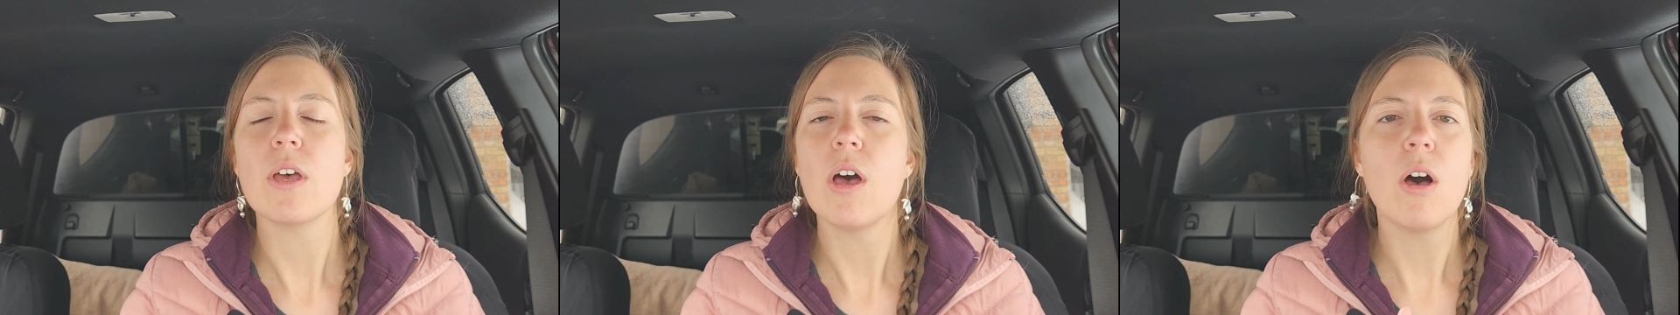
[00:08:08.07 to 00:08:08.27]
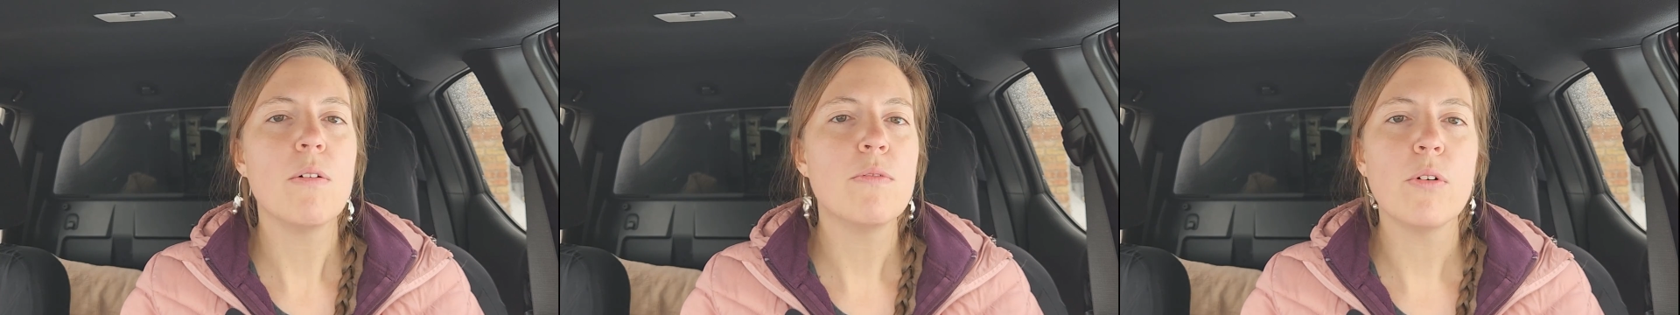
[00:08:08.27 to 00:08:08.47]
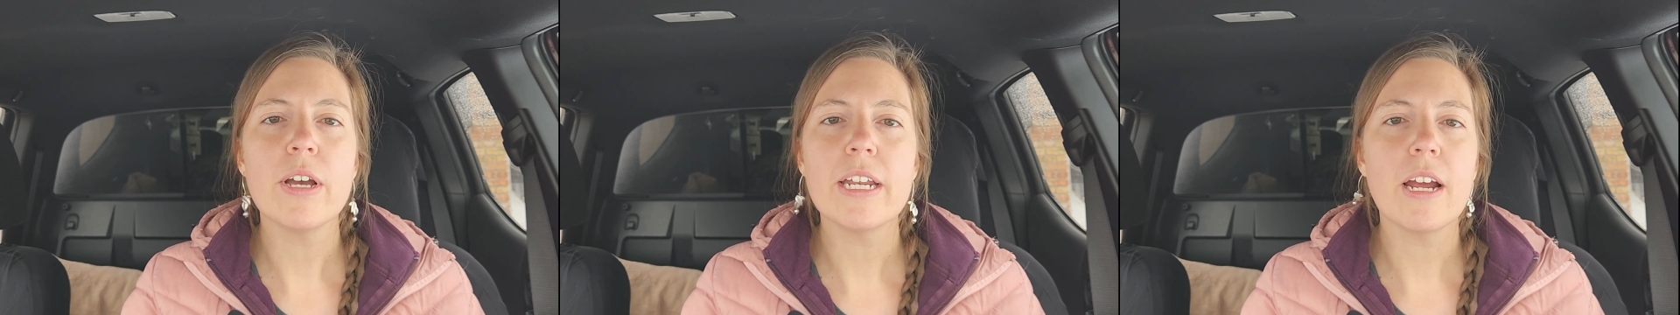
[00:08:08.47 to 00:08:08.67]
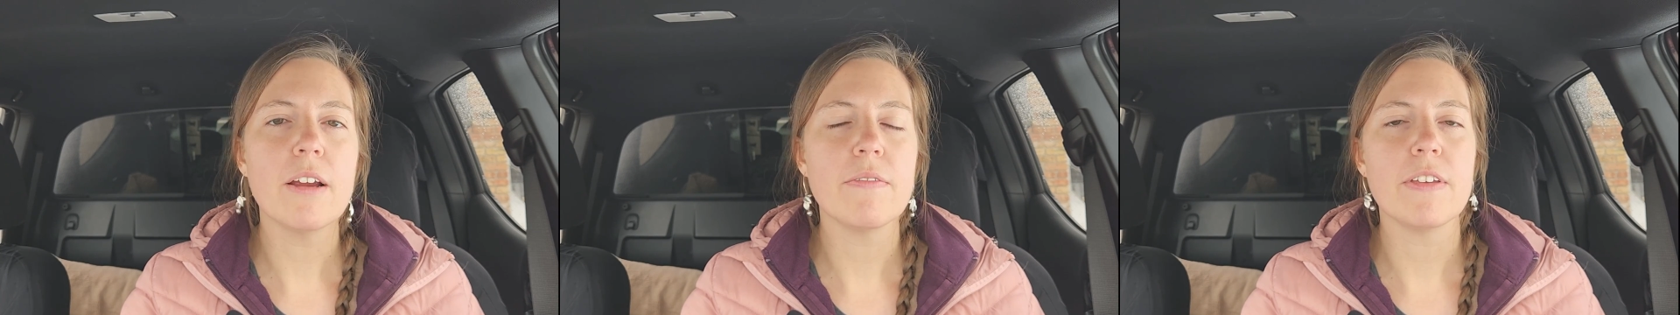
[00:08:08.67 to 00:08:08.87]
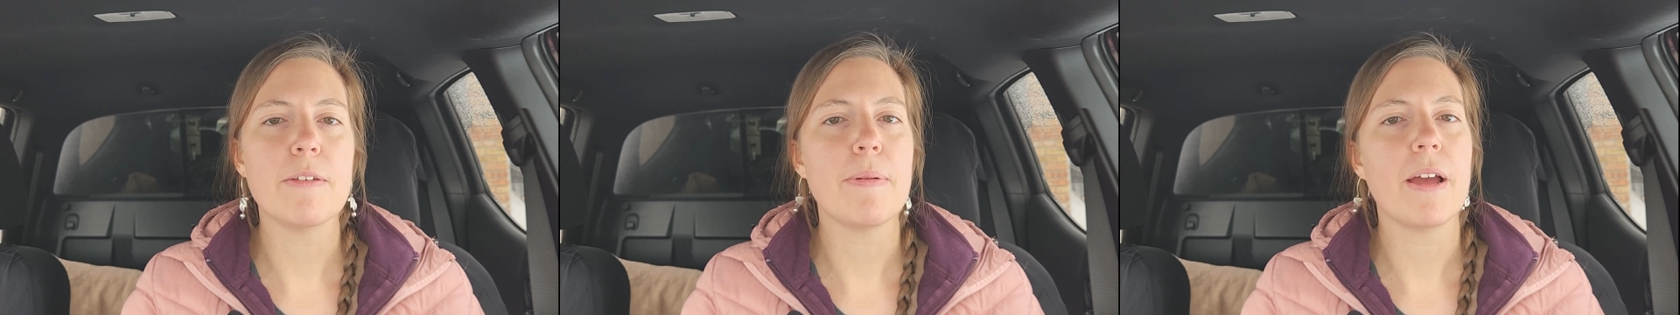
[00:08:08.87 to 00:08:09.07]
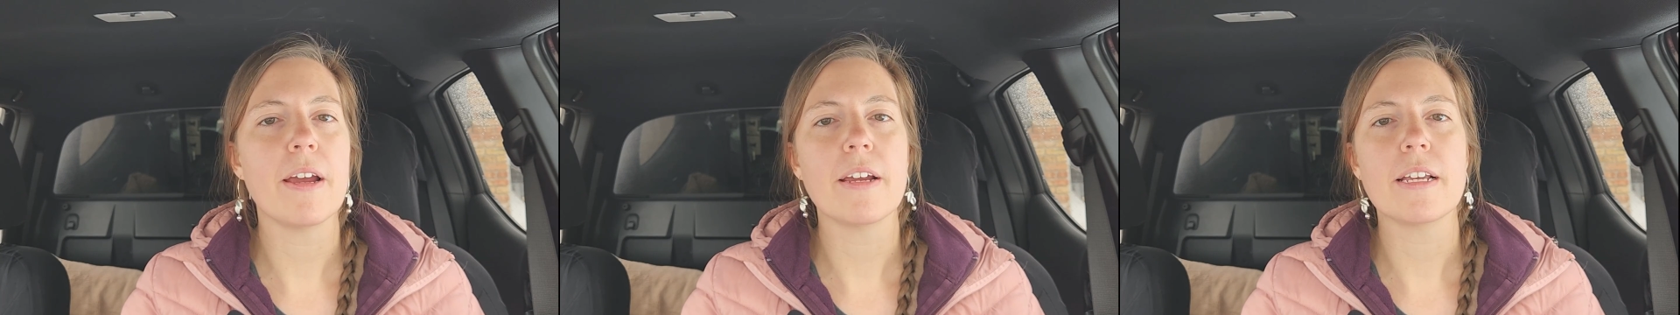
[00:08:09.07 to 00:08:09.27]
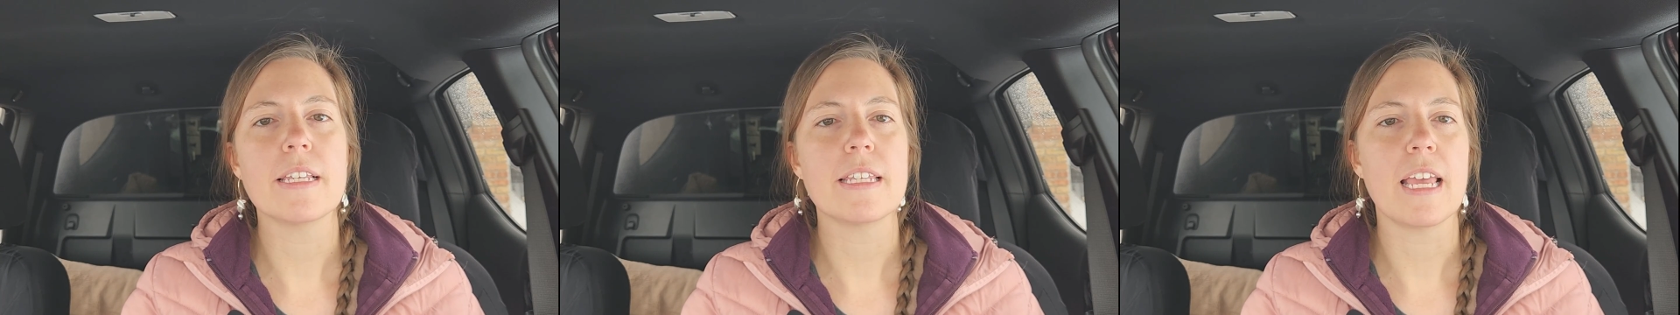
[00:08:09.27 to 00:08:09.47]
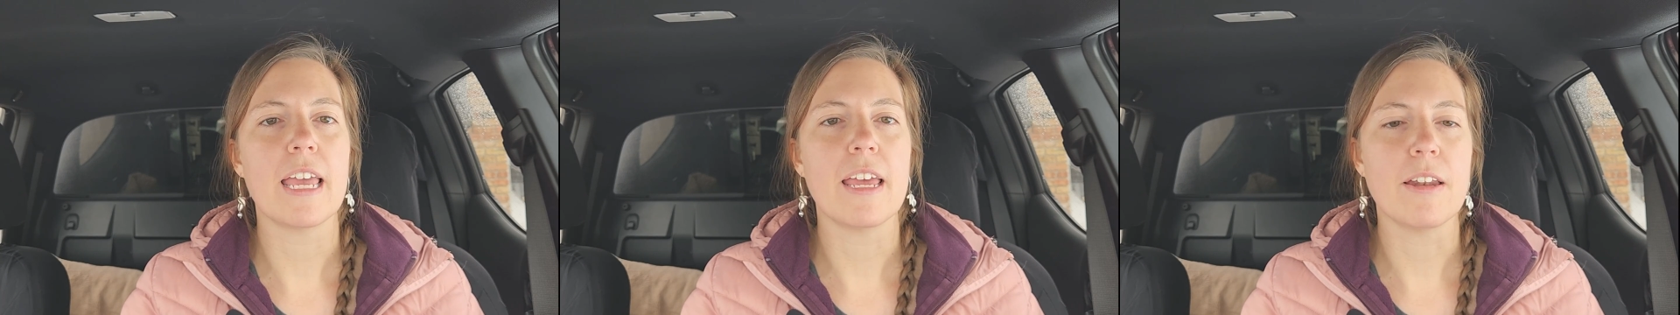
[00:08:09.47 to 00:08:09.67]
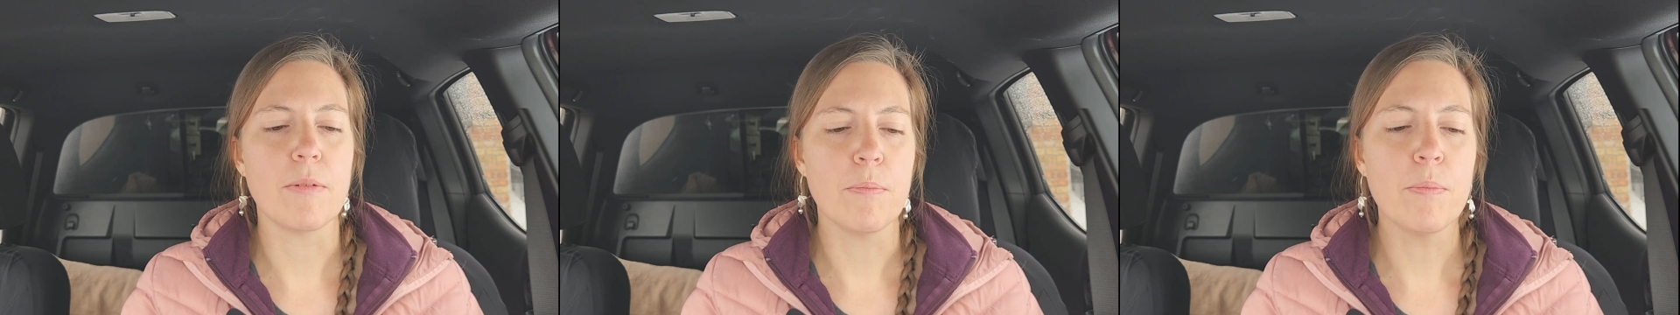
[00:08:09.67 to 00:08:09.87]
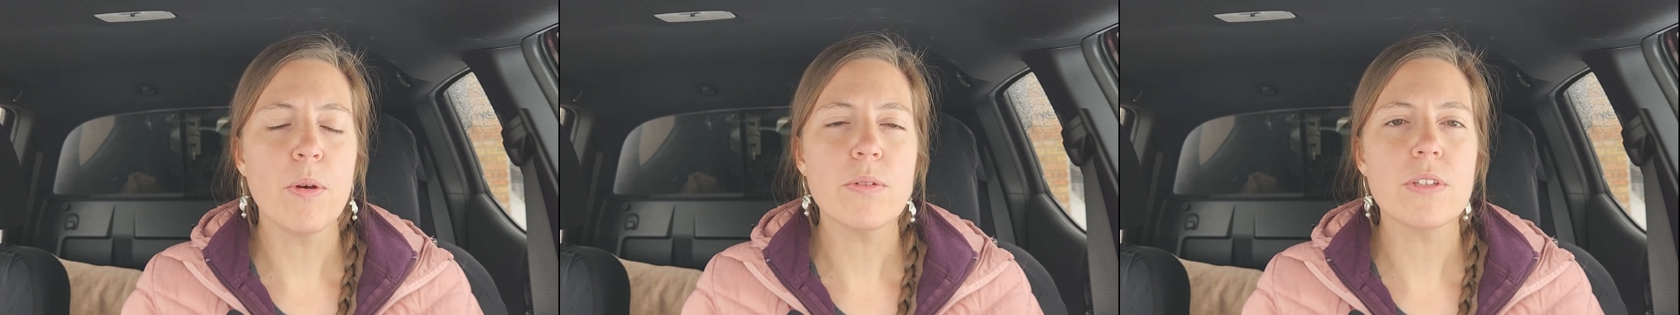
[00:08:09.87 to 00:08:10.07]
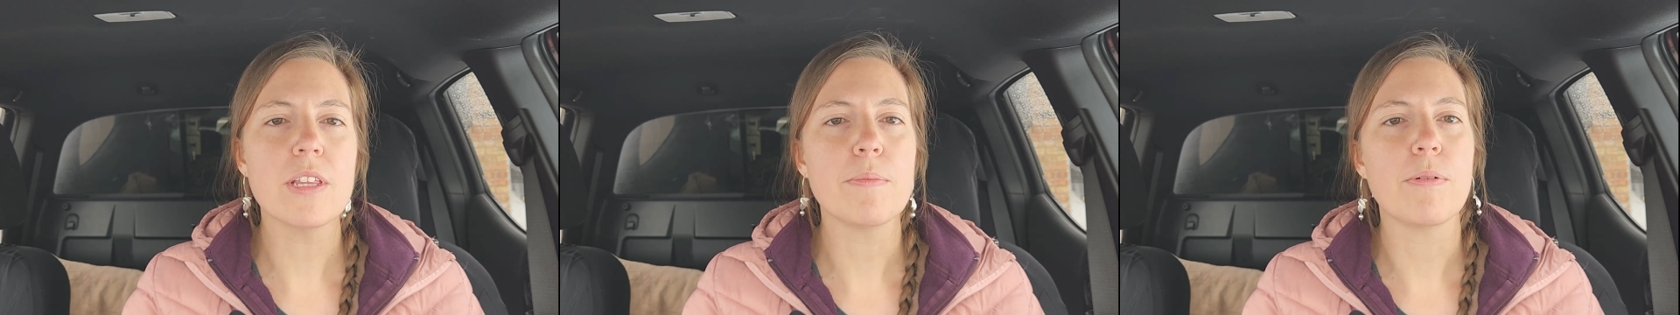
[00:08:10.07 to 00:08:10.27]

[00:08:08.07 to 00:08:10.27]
Avoid RV parks, and most of the